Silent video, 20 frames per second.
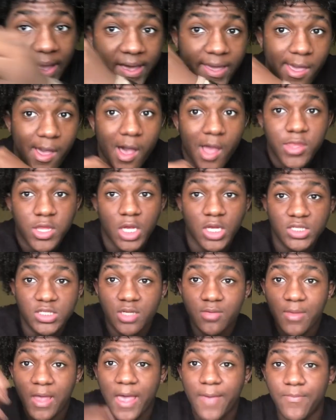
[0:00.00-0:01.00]
Y'all thought
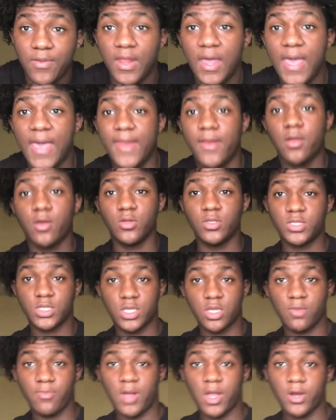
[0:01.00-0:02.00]
something happened. I had to go
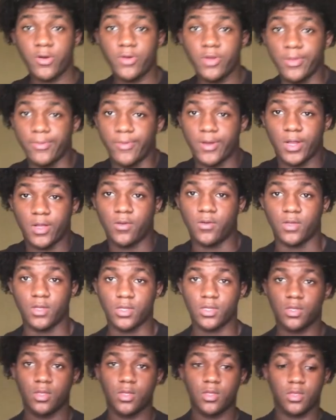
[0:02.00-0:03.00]
secure my crib right quick.
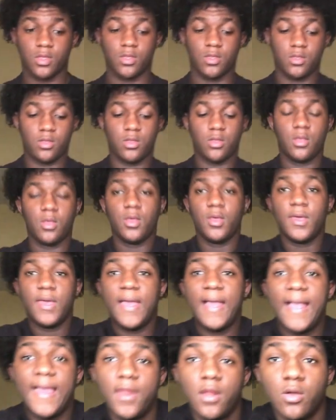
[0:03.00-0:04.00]

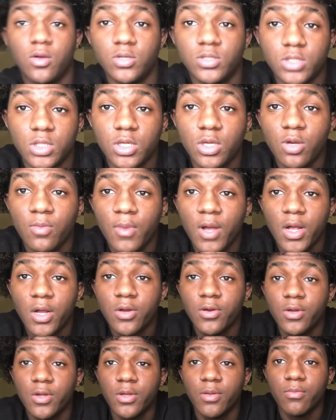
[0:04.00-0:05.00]
I had to go secure my
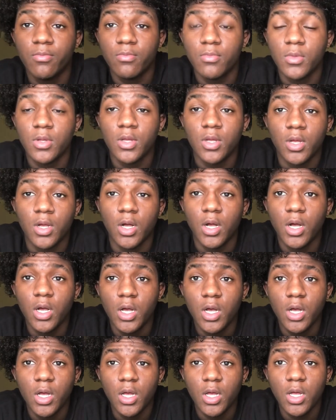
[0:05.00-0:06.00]
crib.
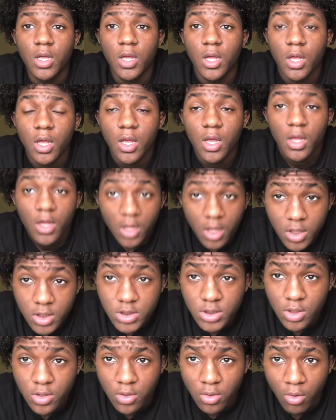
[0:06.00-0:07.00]
Uh,
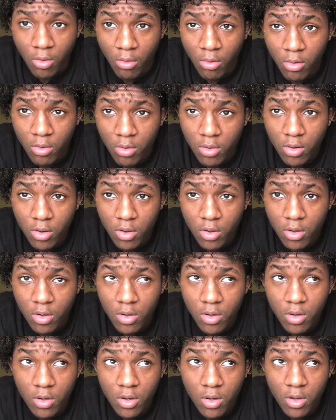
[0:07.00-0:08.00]
so
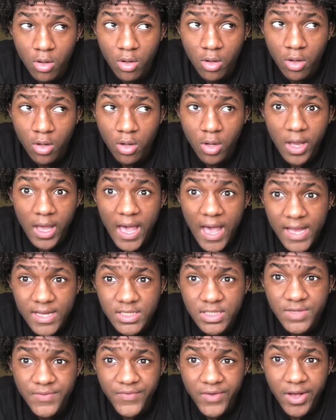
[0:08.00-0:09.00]
I
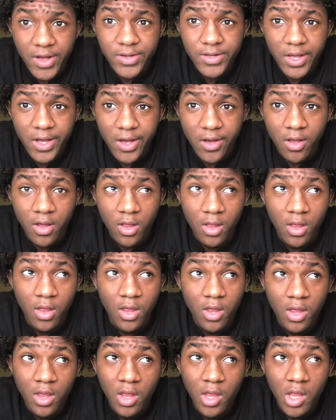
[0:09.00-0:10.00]
just found out
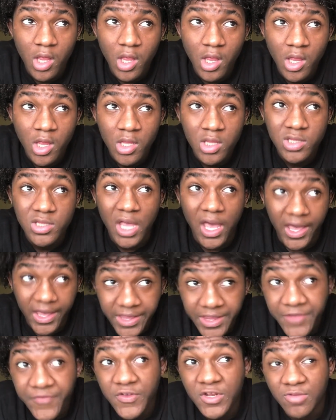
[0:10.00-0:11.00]
that
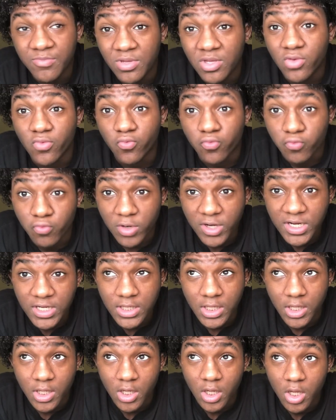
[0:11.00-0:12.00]
it's gonna be
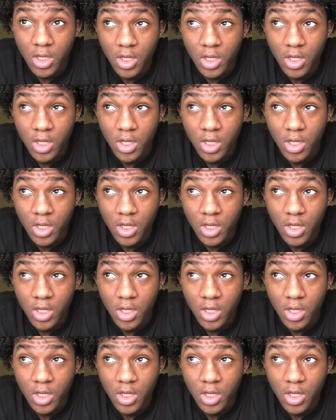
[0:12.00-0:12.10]
raining